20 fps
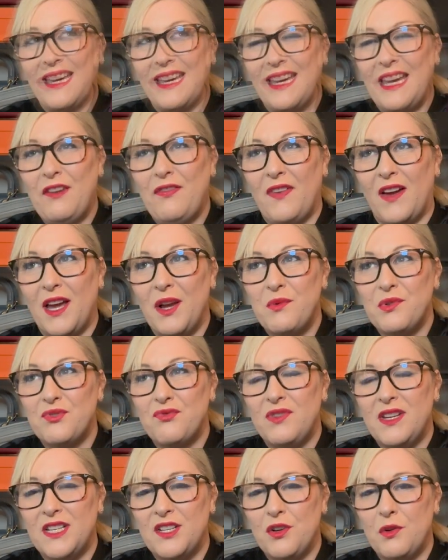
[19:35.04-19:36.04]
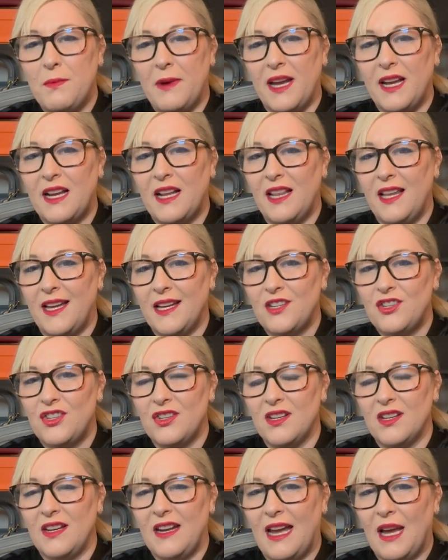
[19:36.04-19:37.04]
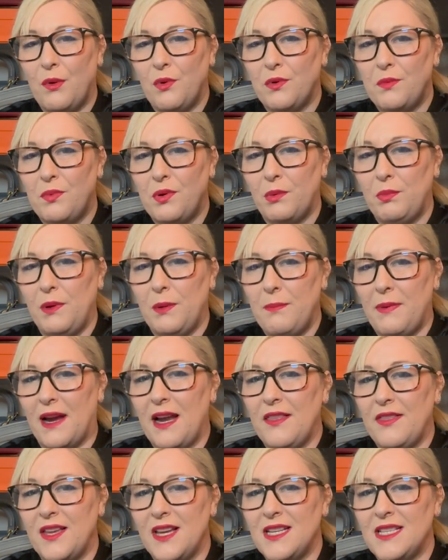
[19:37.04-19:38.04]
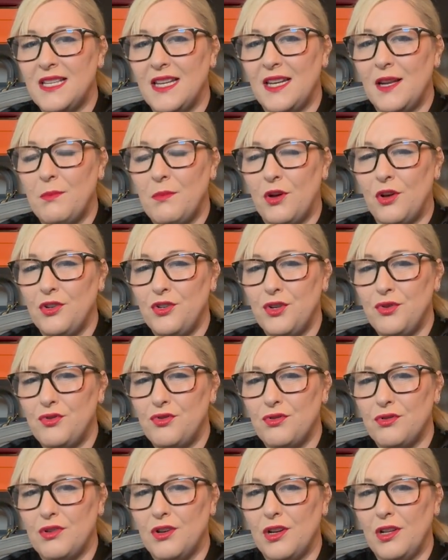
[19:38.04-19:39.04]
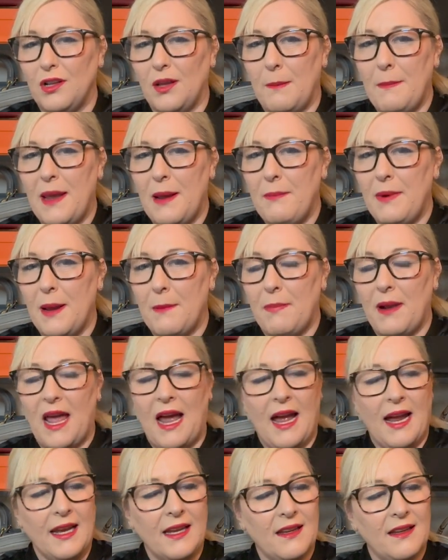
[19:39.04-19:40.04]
If I was redoing my collection, I would probably buy this in a more neutral color, maybe a black,